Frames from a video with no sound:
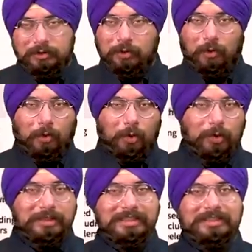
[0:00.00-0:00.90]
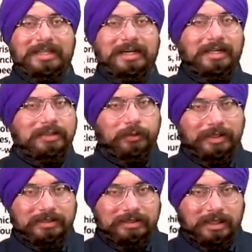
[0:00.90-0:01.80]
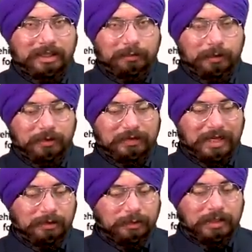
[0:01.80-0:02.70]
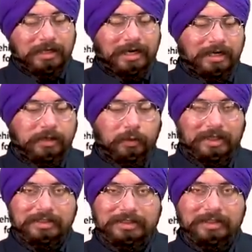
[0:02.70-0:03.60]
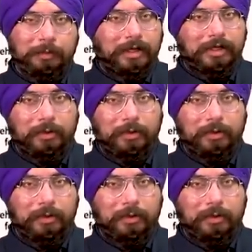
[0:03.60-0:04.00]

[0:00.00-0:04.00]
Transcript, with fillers: So all these data you can study for yourself and you can see where